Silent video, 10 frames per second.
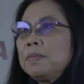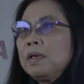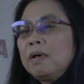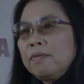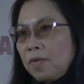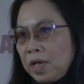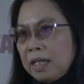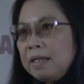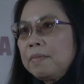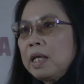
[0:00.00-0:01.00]
uh,
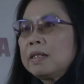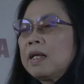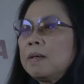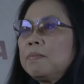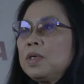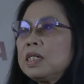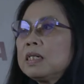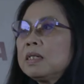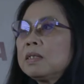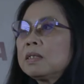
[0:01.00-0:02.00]
Forgetting Vietnam,
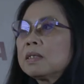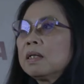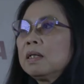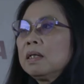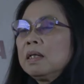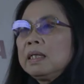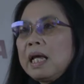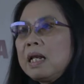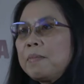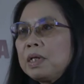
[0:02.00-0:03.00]
which is the
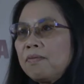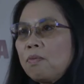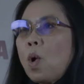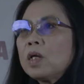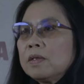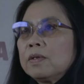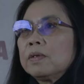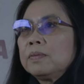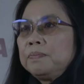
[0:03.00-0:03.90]
element of water.